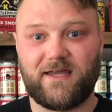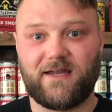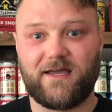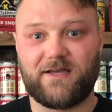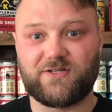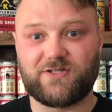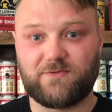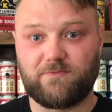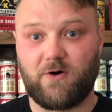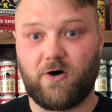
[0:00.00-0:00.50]
a
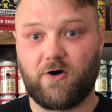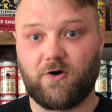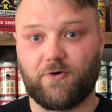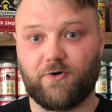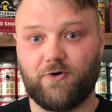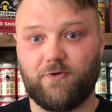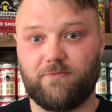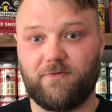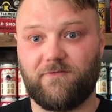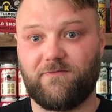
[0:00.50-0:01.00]
small
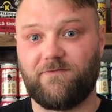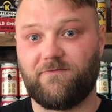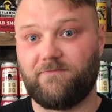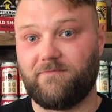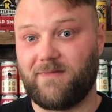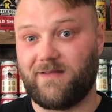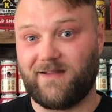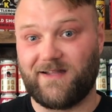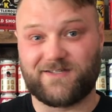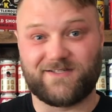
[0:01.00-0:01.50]
group of,
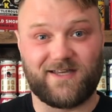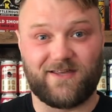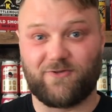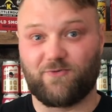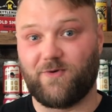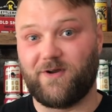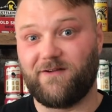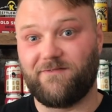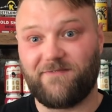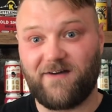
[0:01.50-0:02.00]
let's say
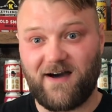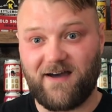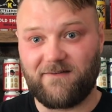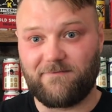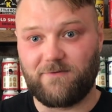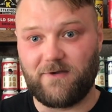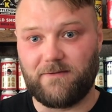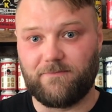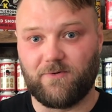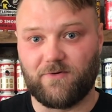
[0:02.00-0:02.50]
3 to 5
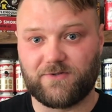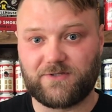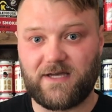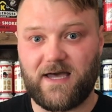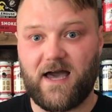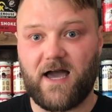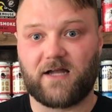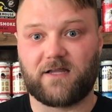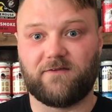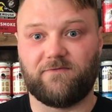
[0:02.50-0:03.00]
people to
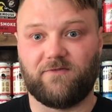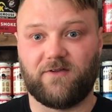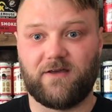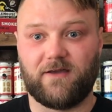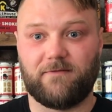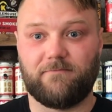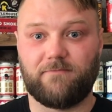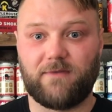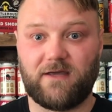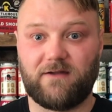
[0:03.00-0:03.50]
actively
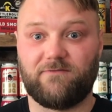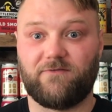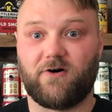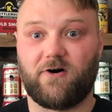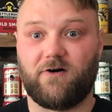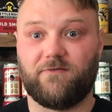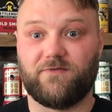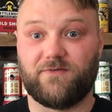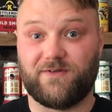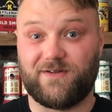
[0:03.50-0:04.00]
be
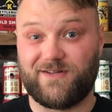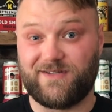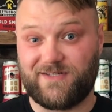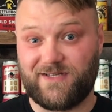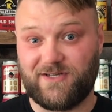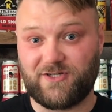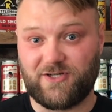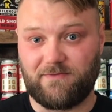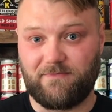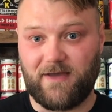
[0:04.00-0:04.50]
involved in the
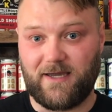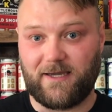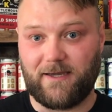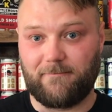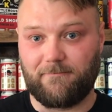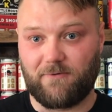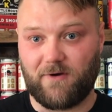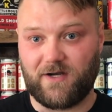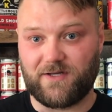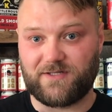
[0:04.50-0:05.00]
decision-making
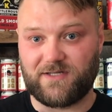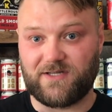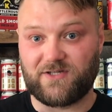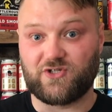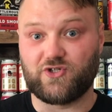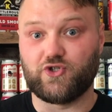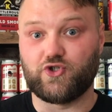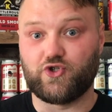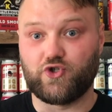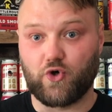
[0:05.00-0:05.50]
process
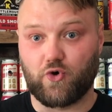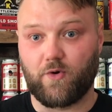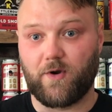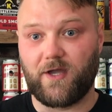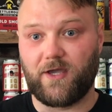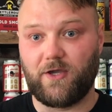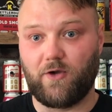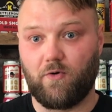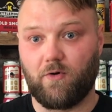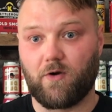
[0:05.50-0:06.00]

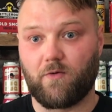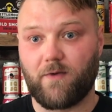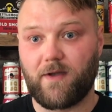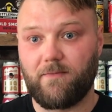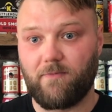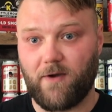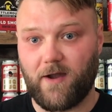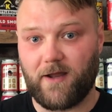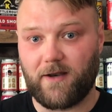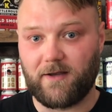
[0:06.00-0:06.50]
during your
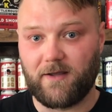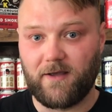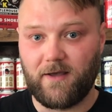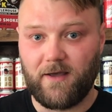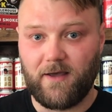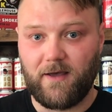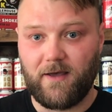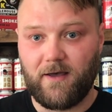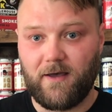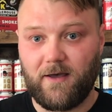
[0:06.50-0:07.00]
rebrand.
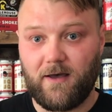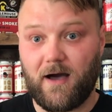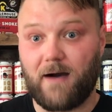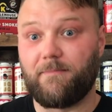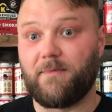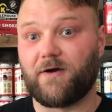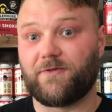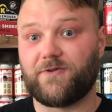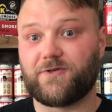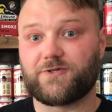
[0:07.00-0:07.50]

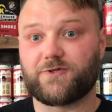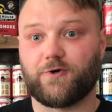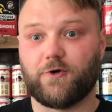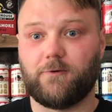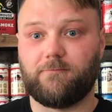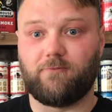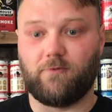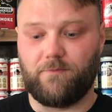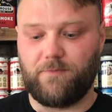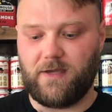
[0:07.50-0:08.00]
Among this
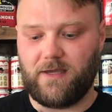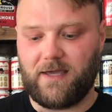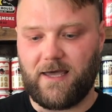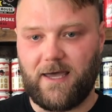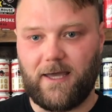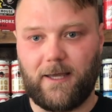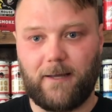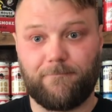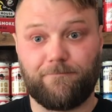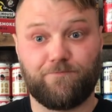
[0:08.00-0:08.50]
group will be
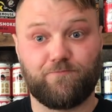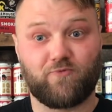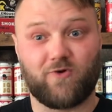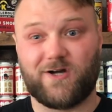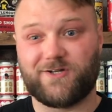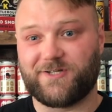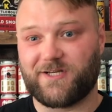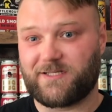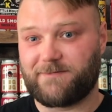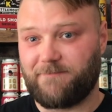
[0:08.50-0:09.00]
a
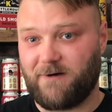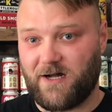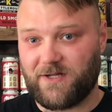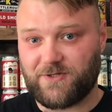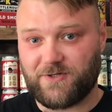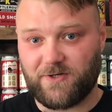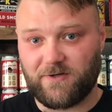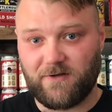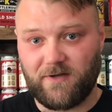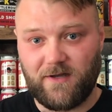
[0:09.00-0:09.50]
project
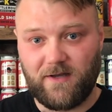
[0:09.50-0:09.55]
sponsor.